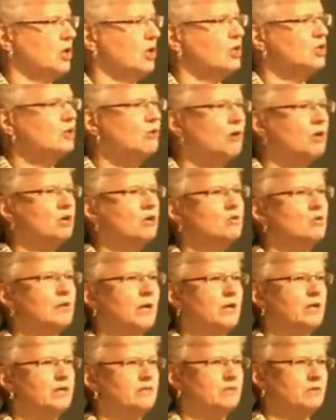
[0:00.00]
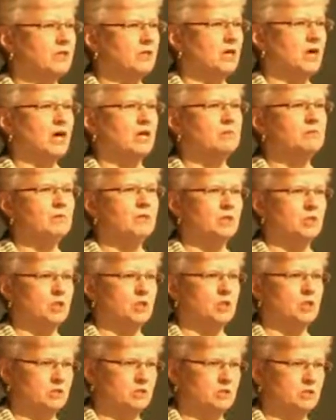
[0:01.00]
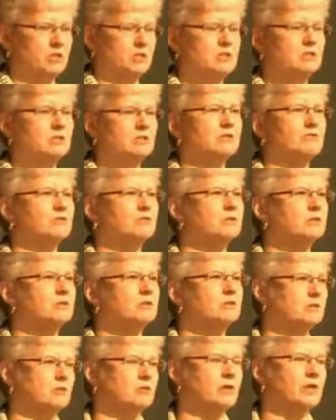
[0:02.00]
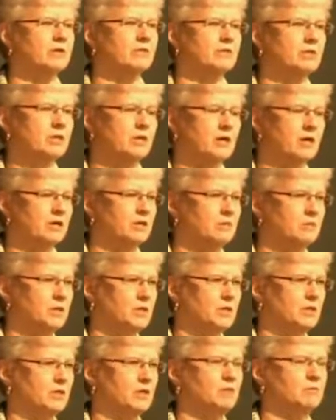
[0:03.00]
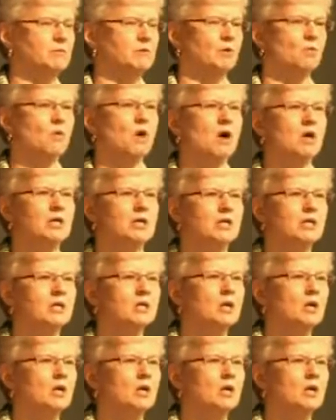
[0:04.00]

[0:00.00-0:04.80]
Your creative economy in Houston is different than the creative economy in Milwaukee